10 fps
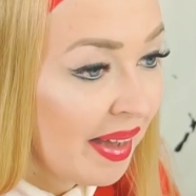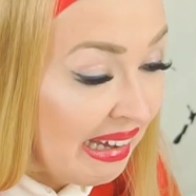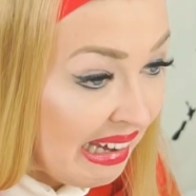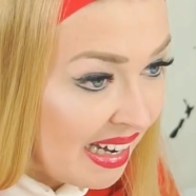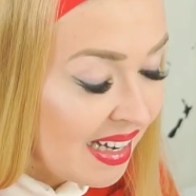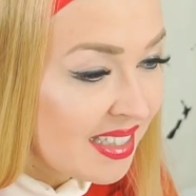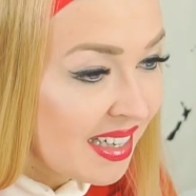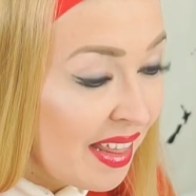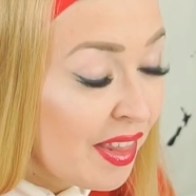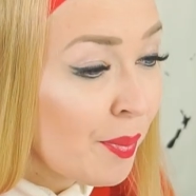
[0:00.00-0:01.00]
And
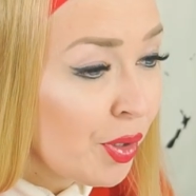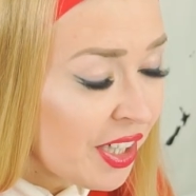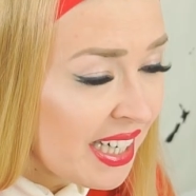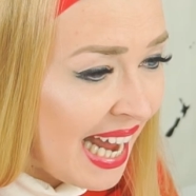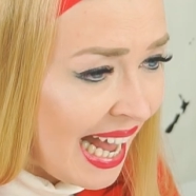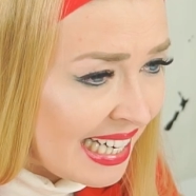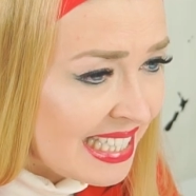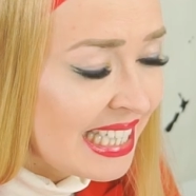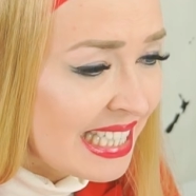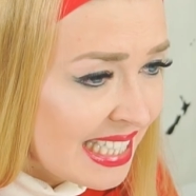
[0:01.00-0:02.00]
in the American
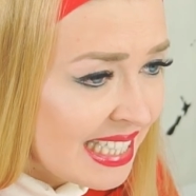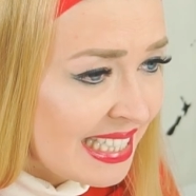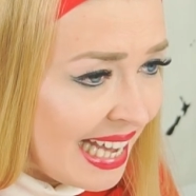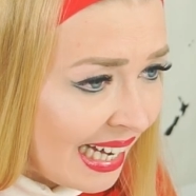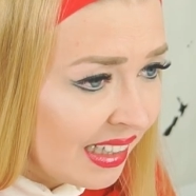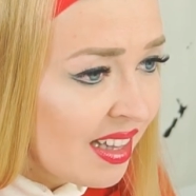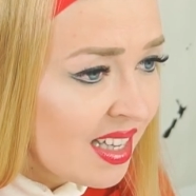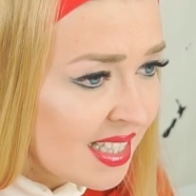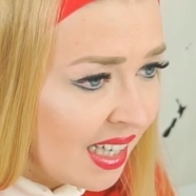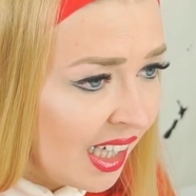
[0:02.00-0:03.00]
accent, it's exactly
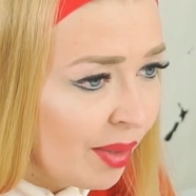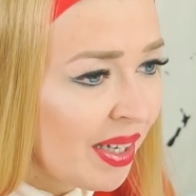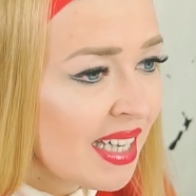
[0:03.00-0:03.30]
the same.